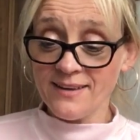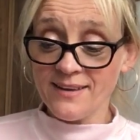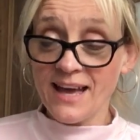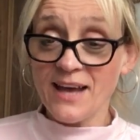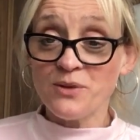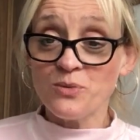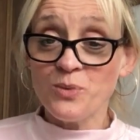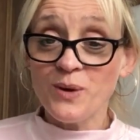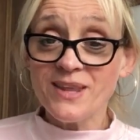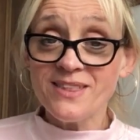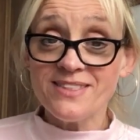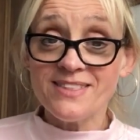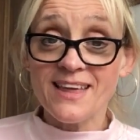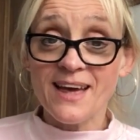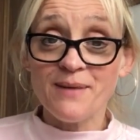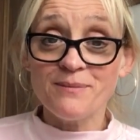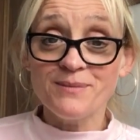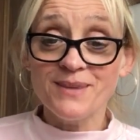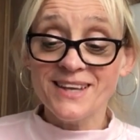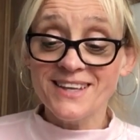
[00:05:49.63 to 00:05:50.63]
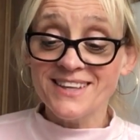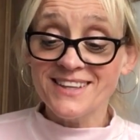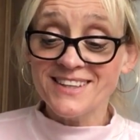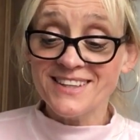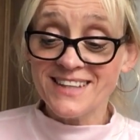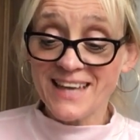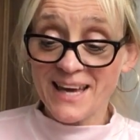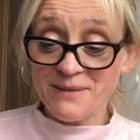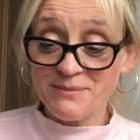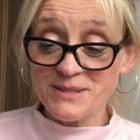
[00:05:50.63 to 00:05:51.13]
And with them
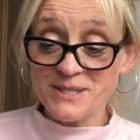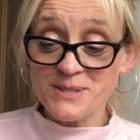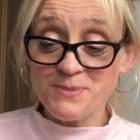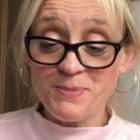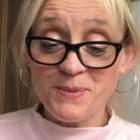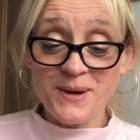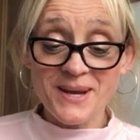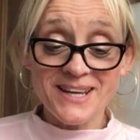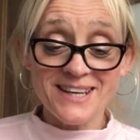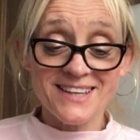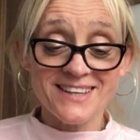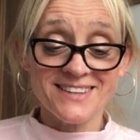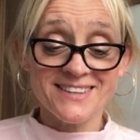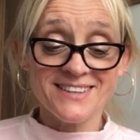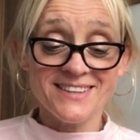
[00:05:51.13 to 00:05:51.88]
came the spring.